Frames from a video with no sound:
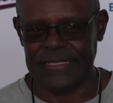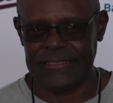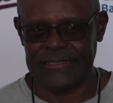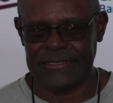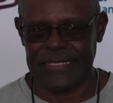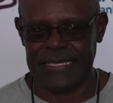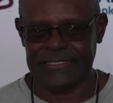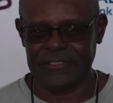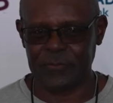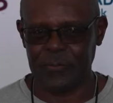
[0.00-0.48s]

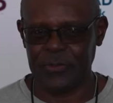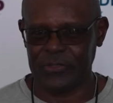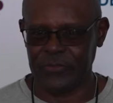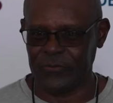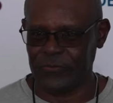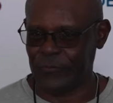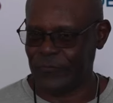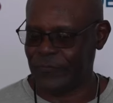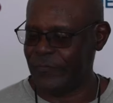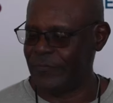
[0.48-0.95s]
that's
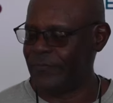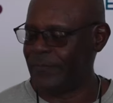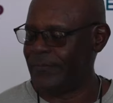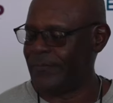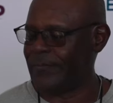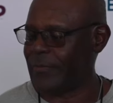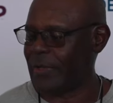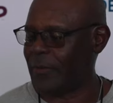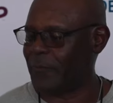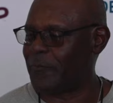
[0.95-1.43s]
been
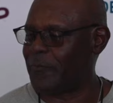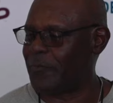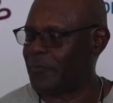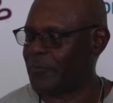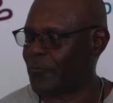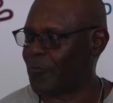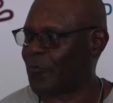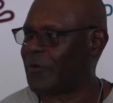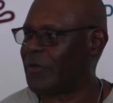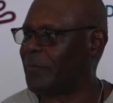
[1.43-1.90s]
a
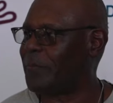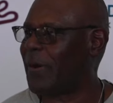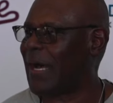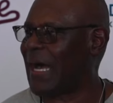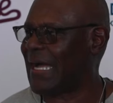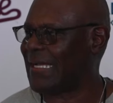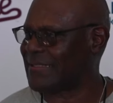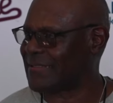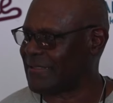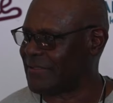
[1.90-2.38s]
real
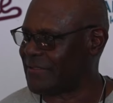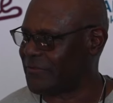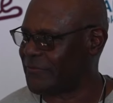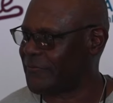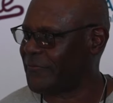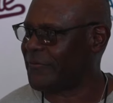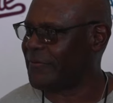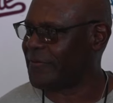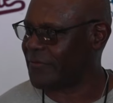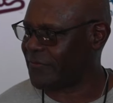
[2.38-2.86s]
positive
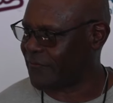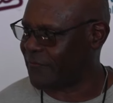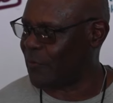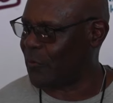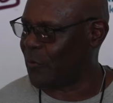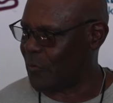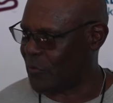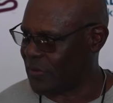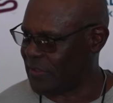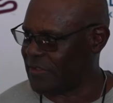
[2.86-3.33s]

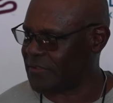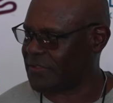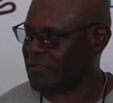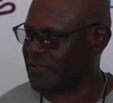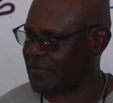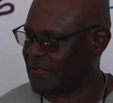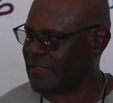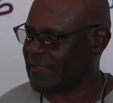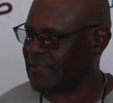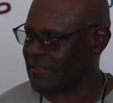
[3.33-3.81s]
for
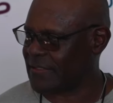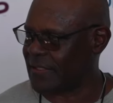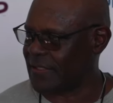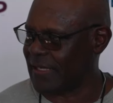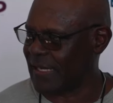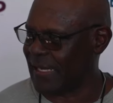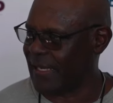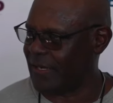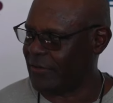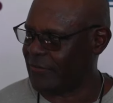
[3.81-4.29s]
us to
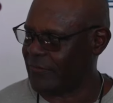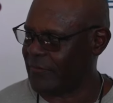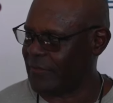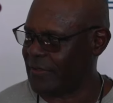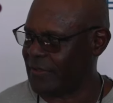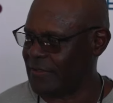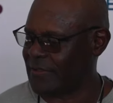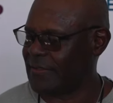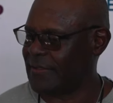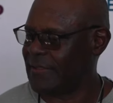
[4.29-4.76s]
have,
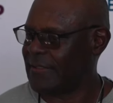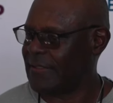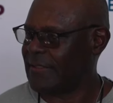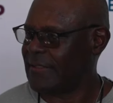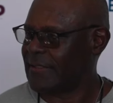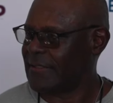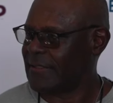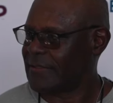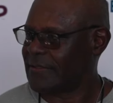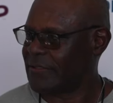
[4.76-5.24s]

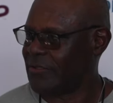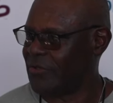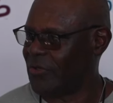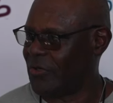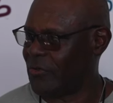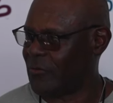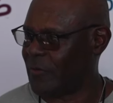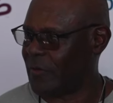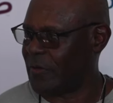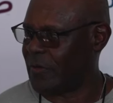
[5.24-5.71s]

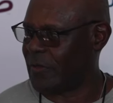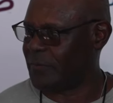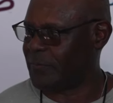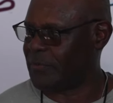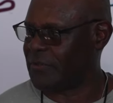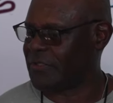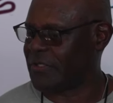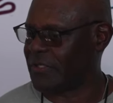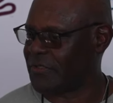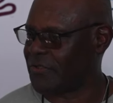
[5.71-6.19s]
a
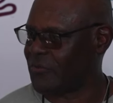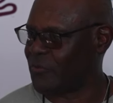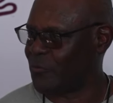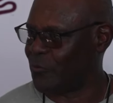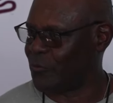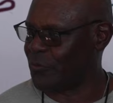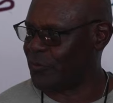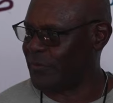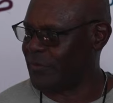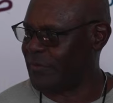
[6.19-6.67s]
position
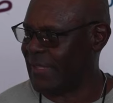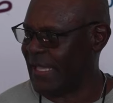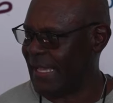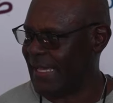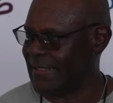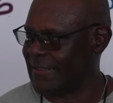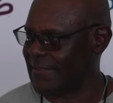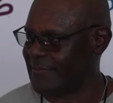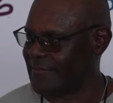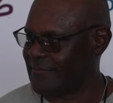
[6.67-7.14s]
group
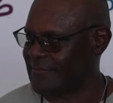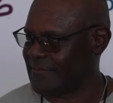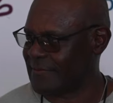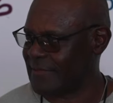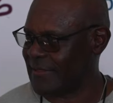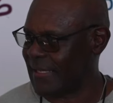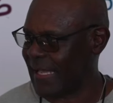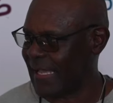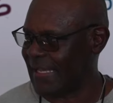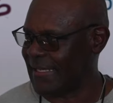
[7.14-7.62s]
that
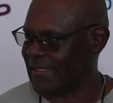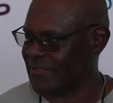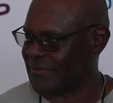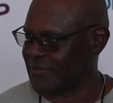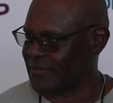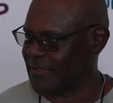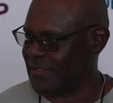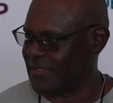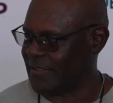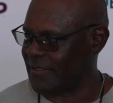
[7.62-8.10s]

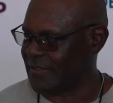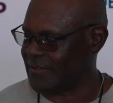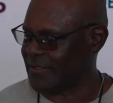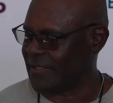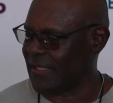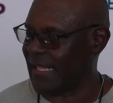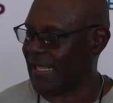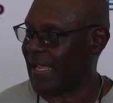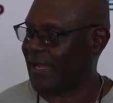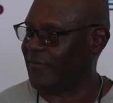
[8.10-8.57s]
has
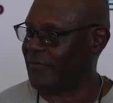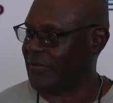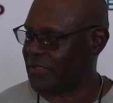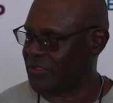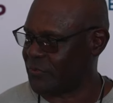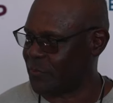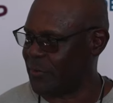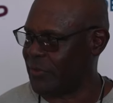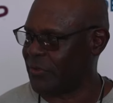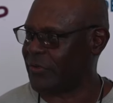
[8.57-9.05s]
kids that have
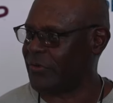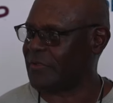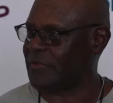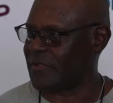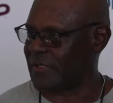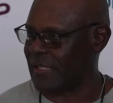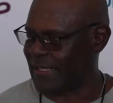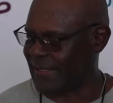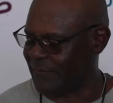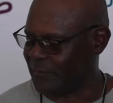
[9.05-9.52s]

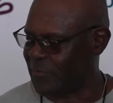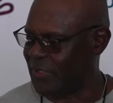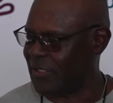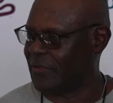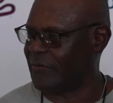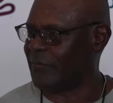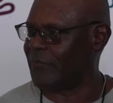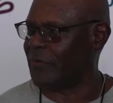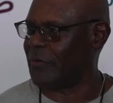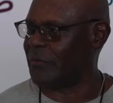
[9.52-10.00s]
experience that have
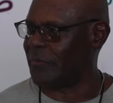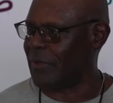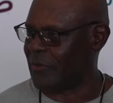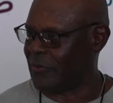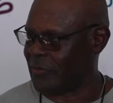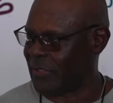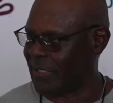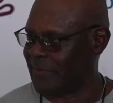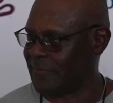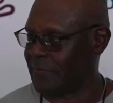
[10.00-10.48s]
been in
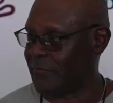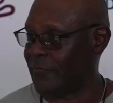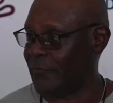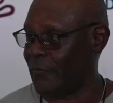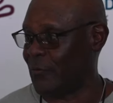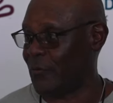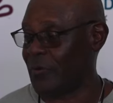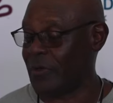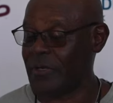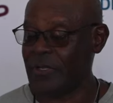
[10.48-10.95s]
football games
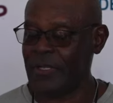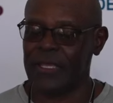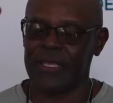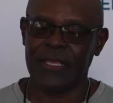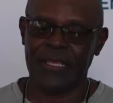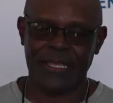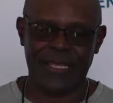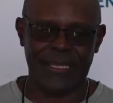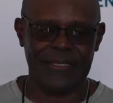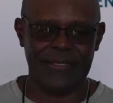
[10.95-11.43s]
before
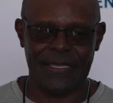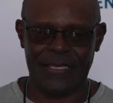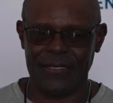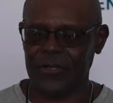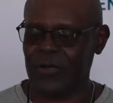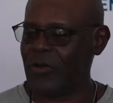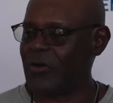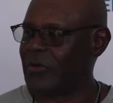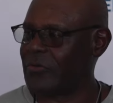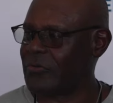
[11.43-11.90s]
and
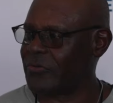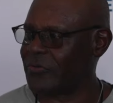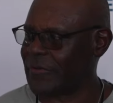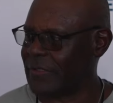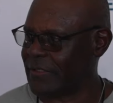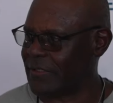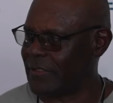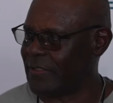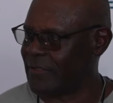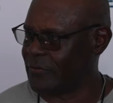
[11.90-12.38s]
that are hungry
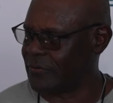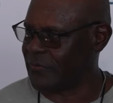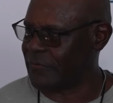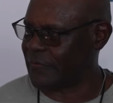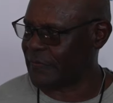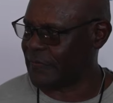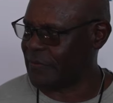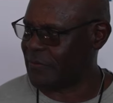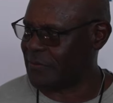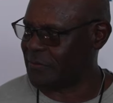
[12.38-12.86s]
to get on the
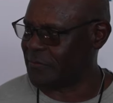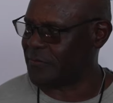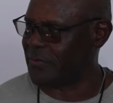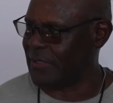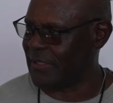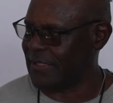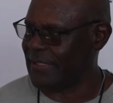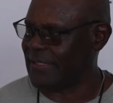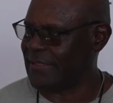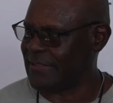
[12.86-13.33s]
field and
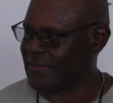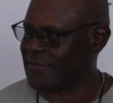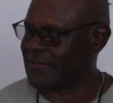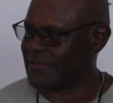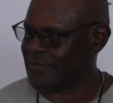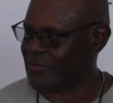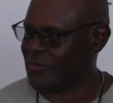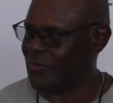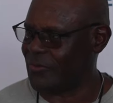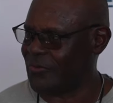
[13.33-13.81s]
play.
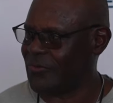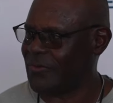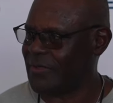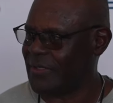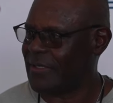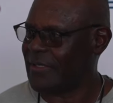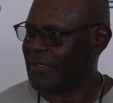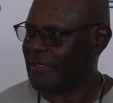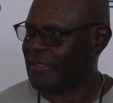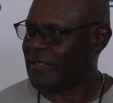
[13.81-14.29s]
So
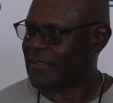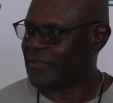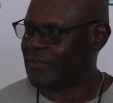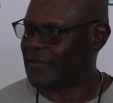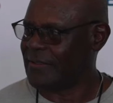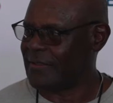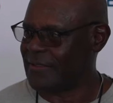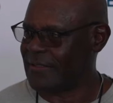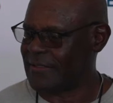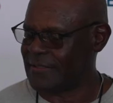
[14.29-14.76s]

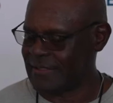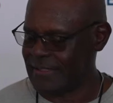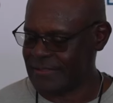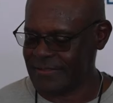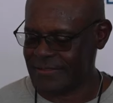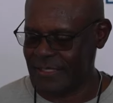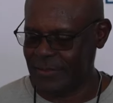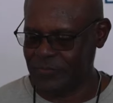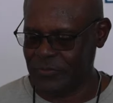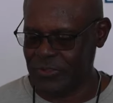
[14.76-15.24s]

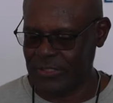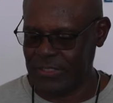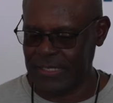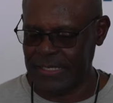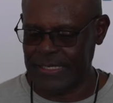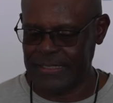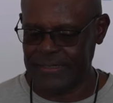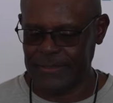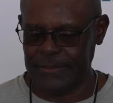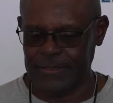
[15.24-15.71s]
that's something
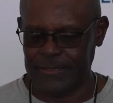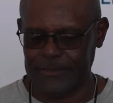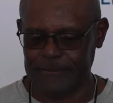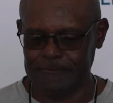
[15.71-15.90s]
that